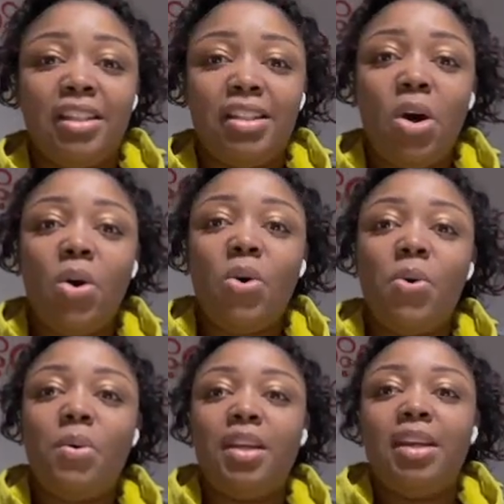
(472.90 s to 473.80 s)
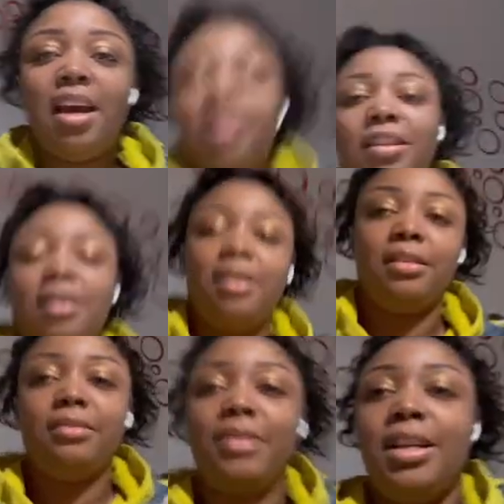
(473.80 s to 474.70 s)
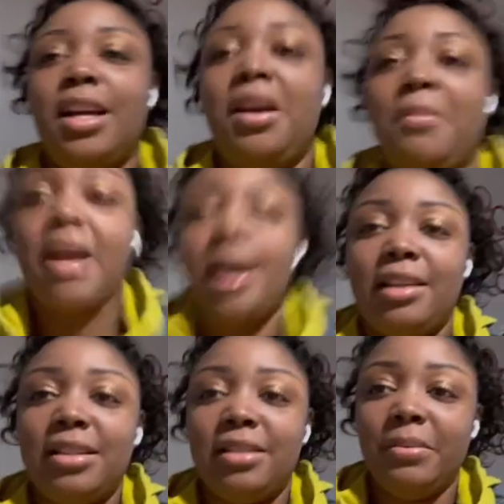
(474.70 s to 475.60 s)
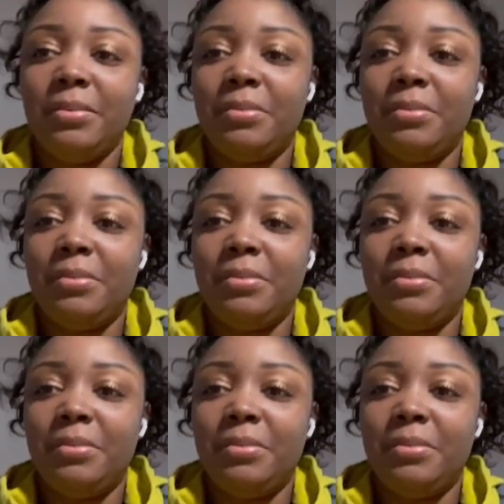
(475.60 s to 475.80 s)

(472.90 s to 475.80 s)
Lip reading: So, yeah, look at him, guys.